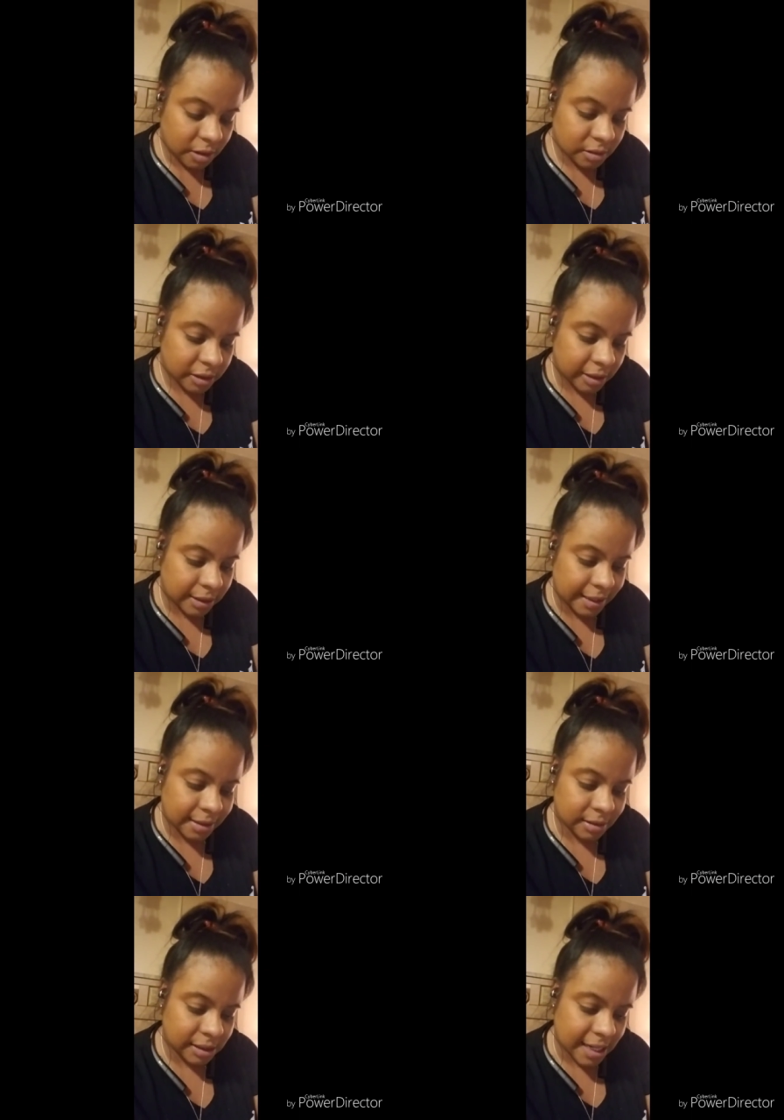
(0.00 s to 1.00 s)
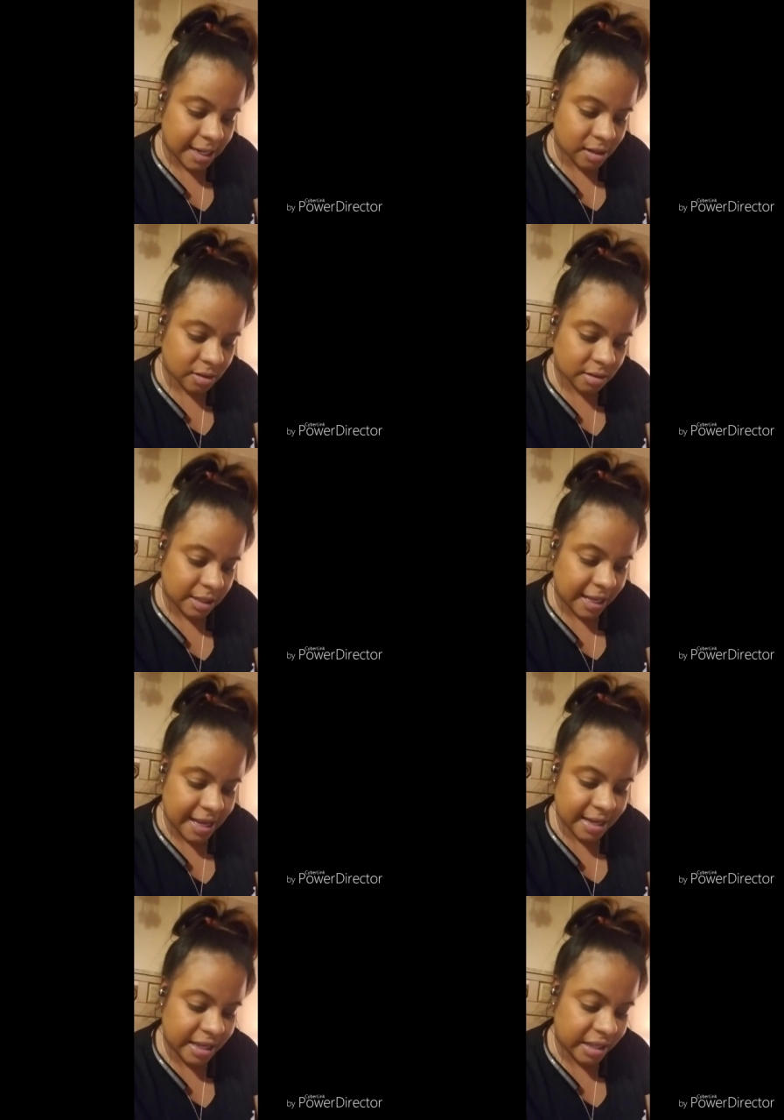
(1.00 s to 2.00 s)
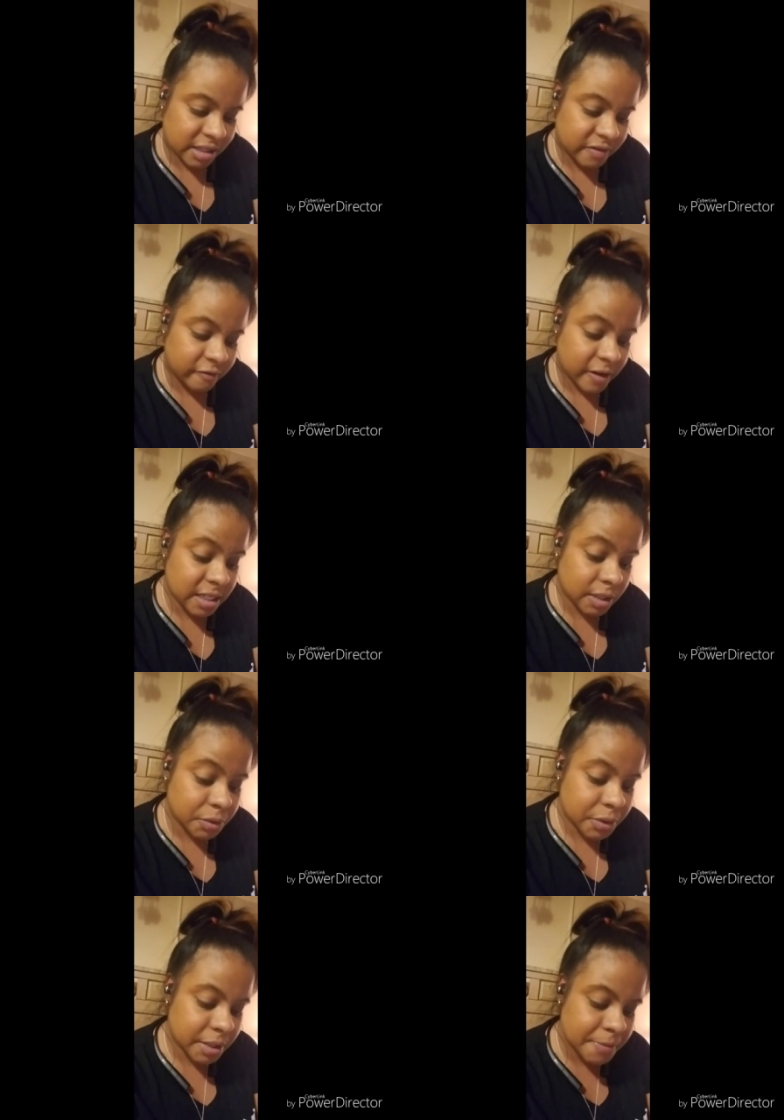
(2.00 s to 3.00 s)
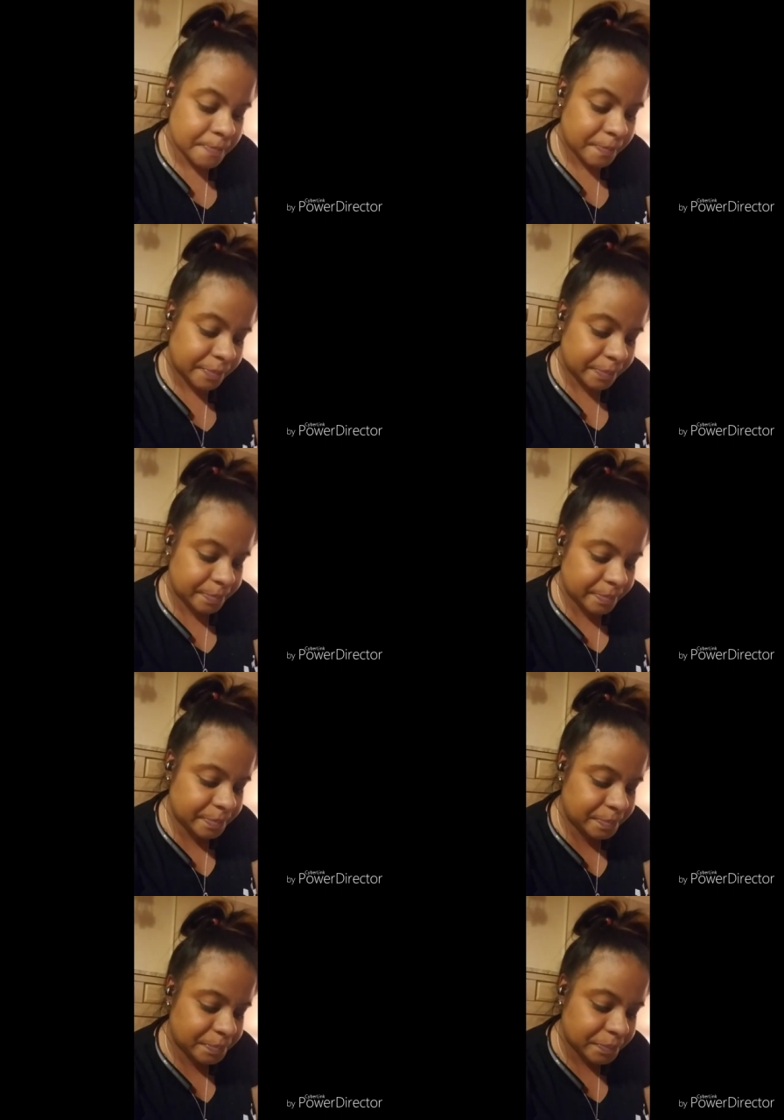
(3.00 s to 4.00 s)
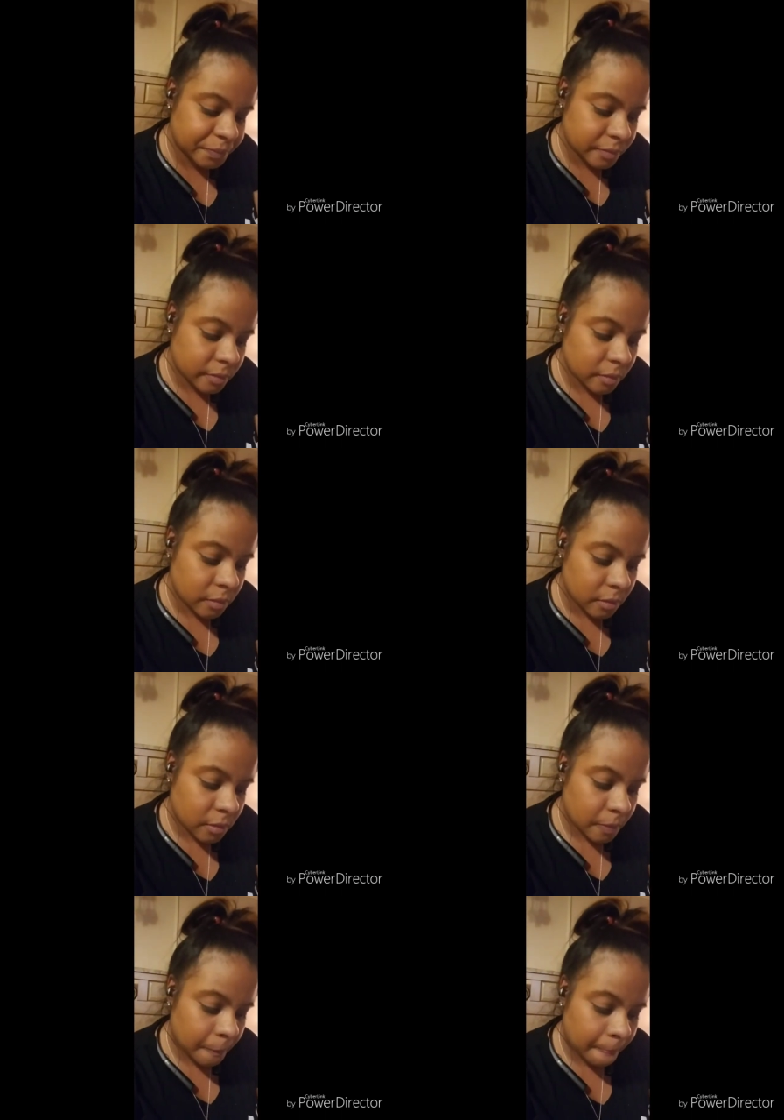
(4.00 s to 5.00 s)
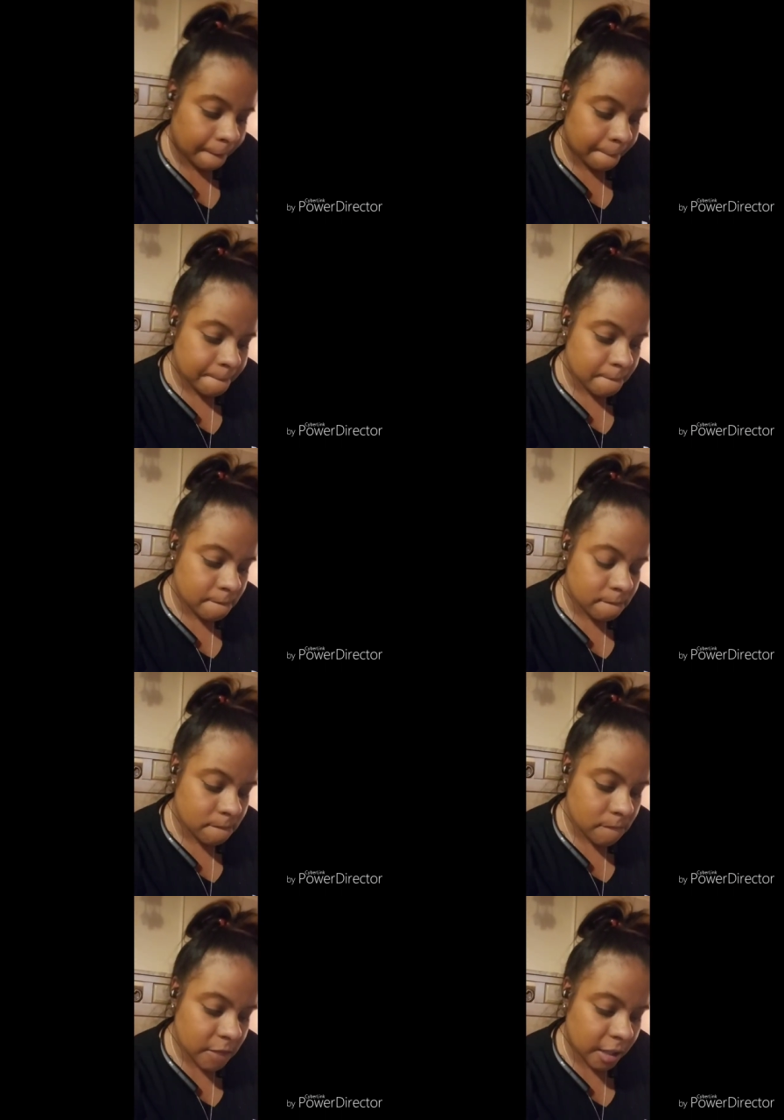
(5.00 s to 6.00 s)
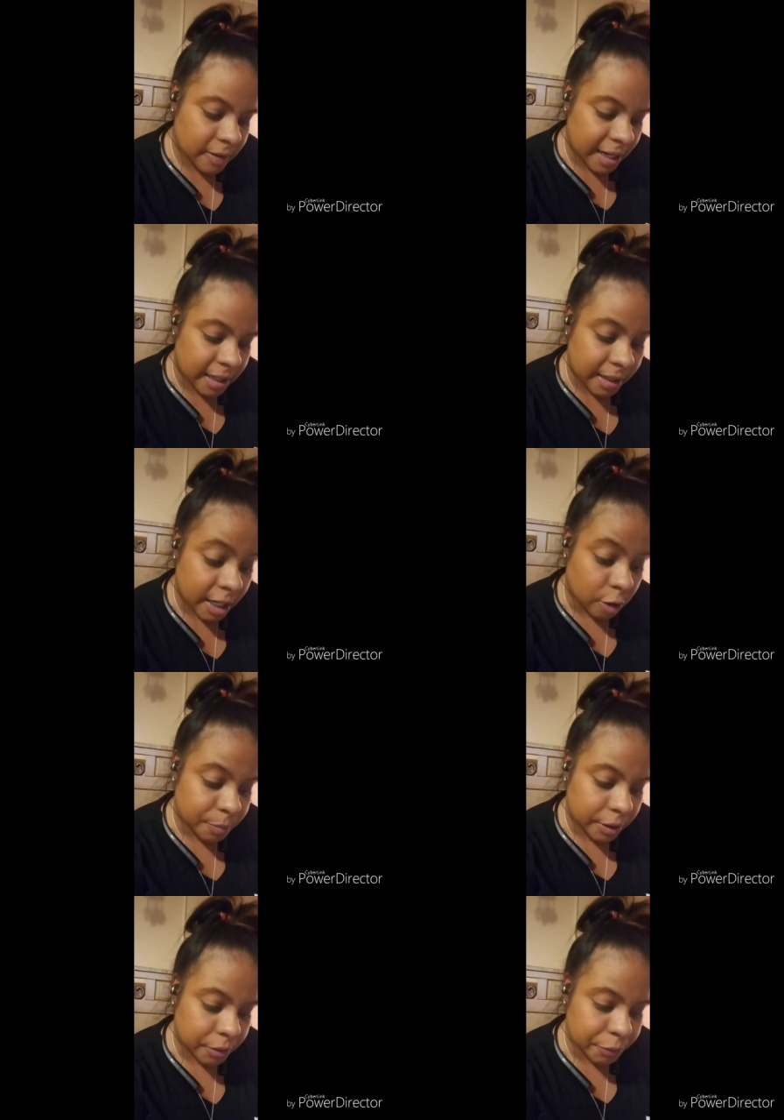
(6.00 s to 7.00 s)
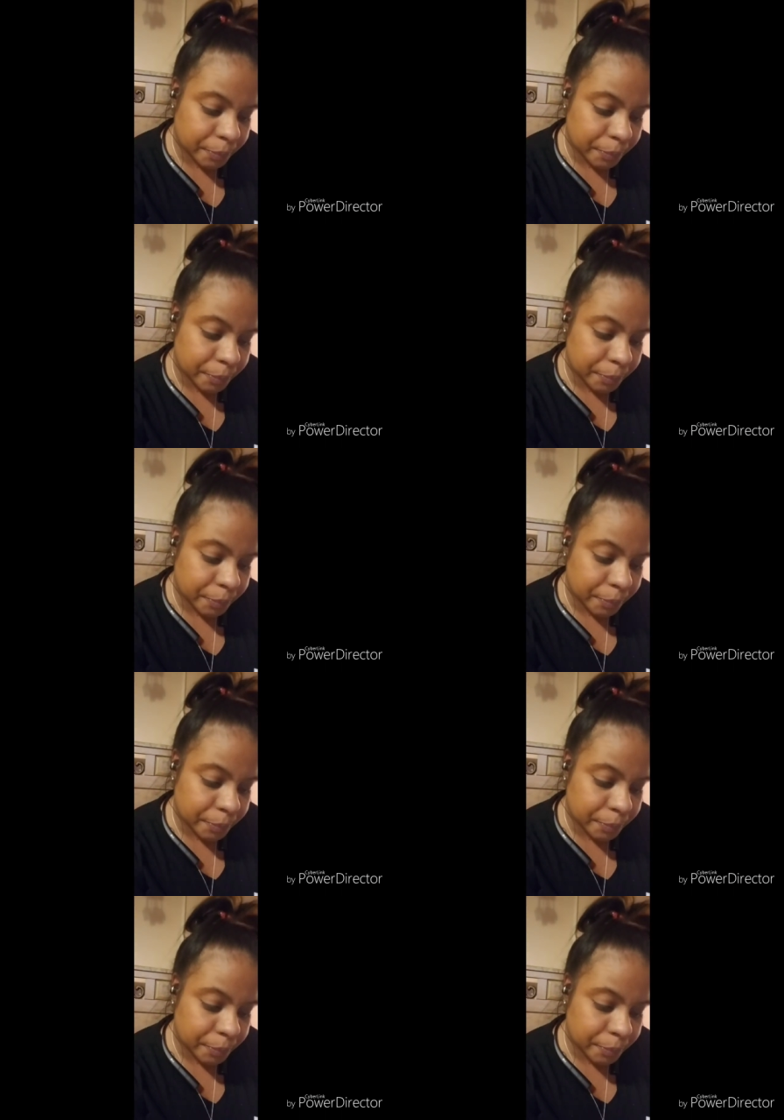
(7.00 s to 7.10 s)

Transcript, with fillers: They're like dolls that act as vessels that can help you